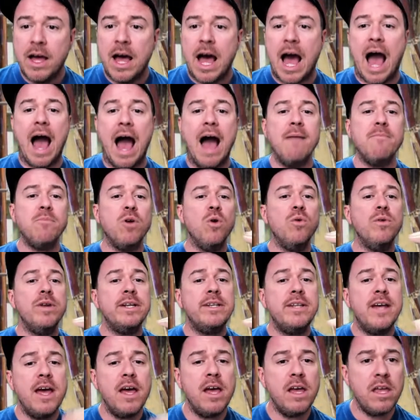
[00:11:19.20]
I'm going
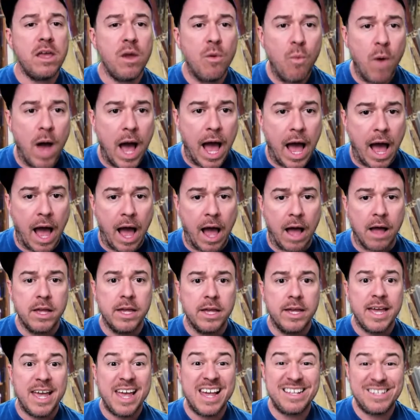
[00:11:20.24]
to tell you why.
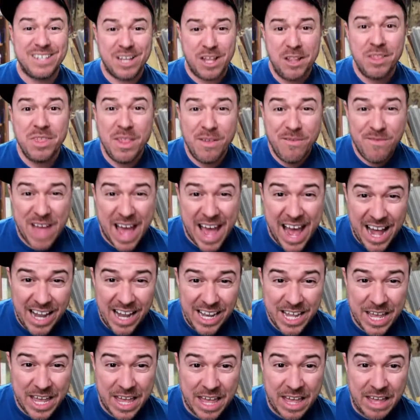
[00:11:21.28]
It's in the
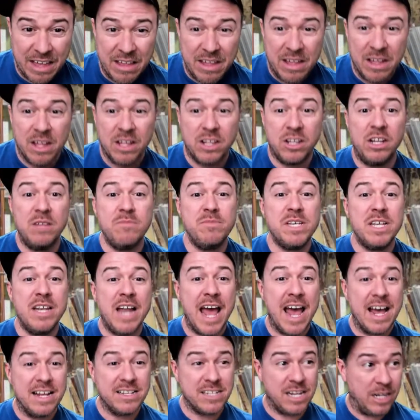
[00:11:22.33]
Valley. Clemson
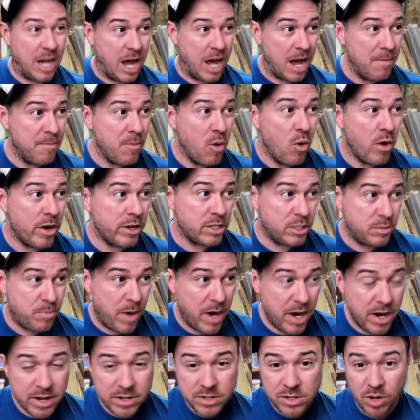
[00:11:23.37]
has a lot more
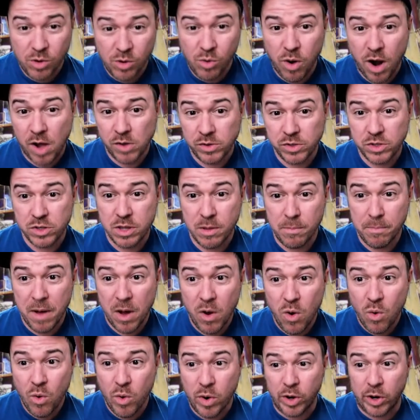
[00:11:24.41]
experience across the
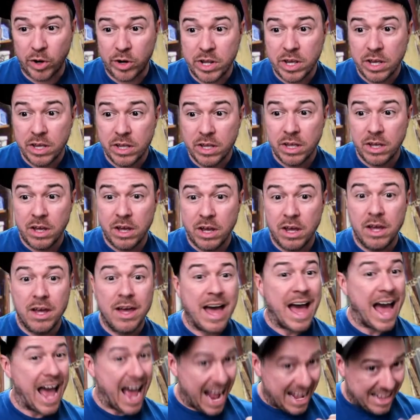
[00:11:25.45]
board.
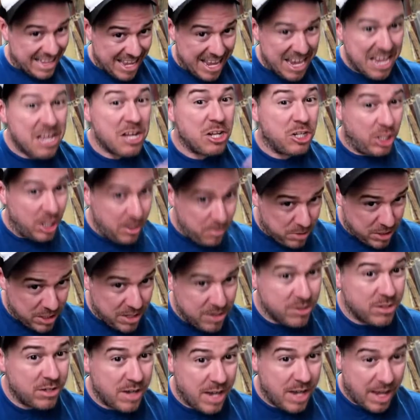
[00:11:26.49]
I think Clemson's